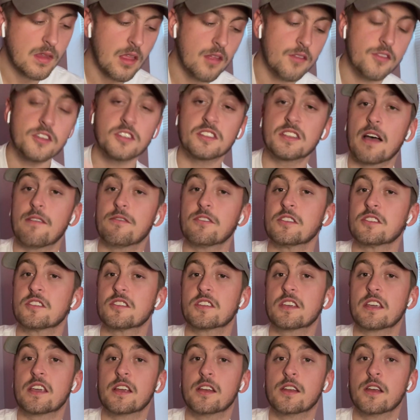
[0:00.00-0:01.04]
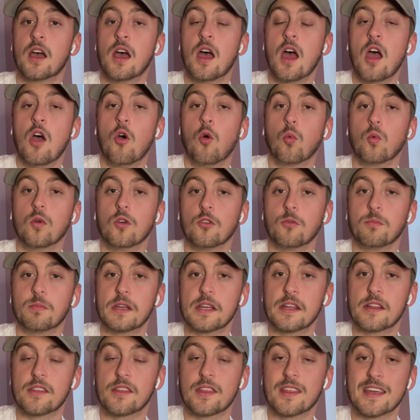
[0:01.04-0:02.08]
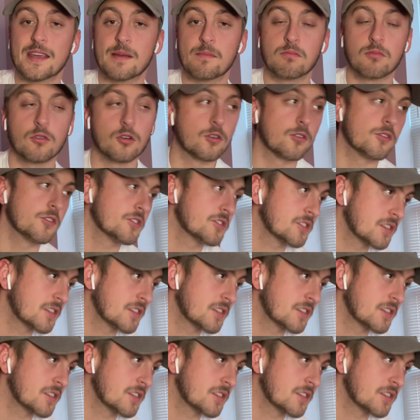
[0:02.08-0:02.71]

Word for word: the seventh seed will be the, or the